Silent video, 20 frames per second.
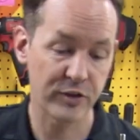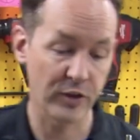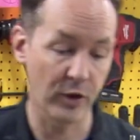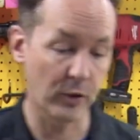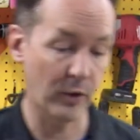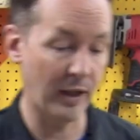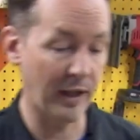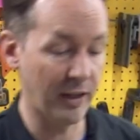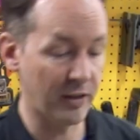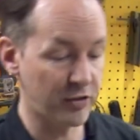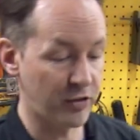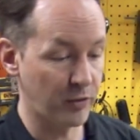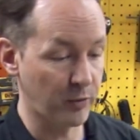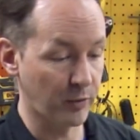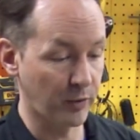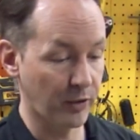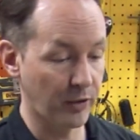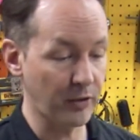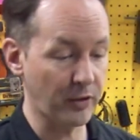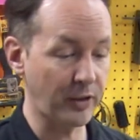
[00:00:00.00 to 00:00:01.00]
So as
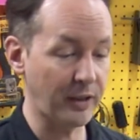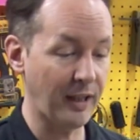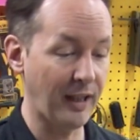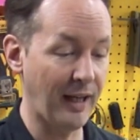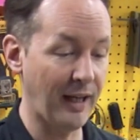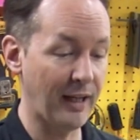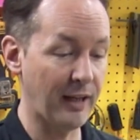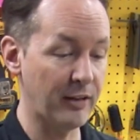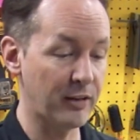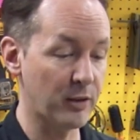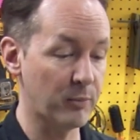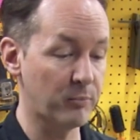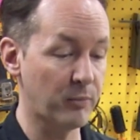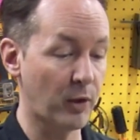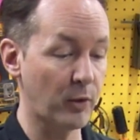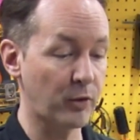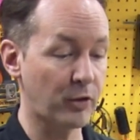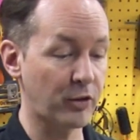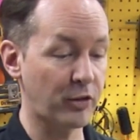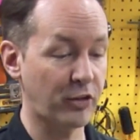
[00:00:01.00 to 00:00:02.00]
you look at the
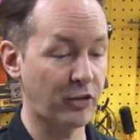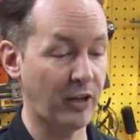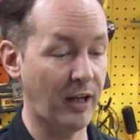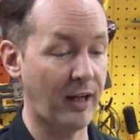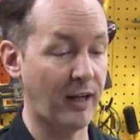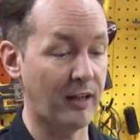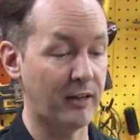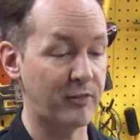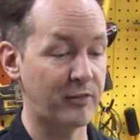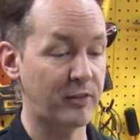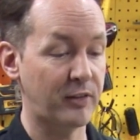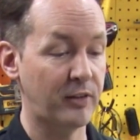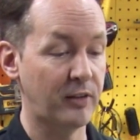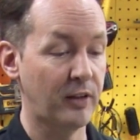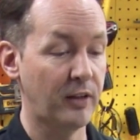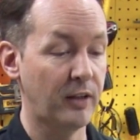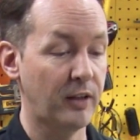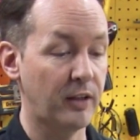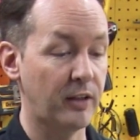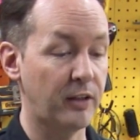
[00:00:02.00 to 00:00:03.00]
motor shaft,
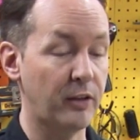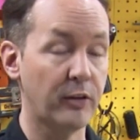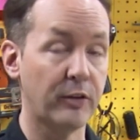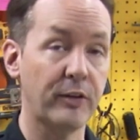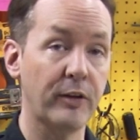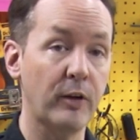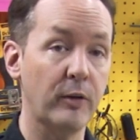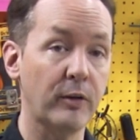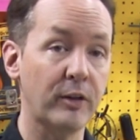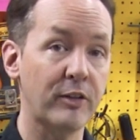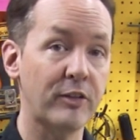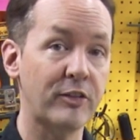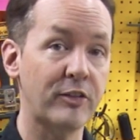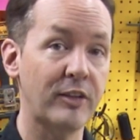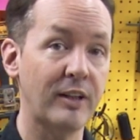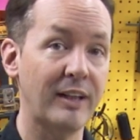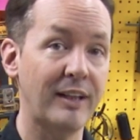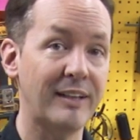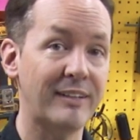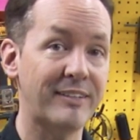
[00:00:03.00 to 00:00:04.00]
you'll
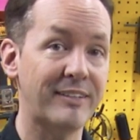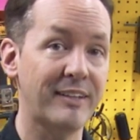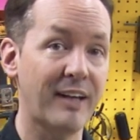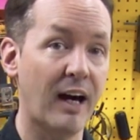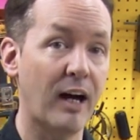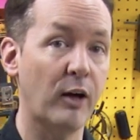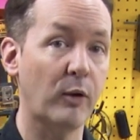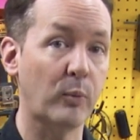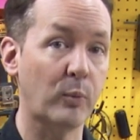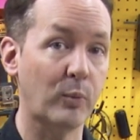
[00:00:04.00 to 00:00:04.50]
notice it's not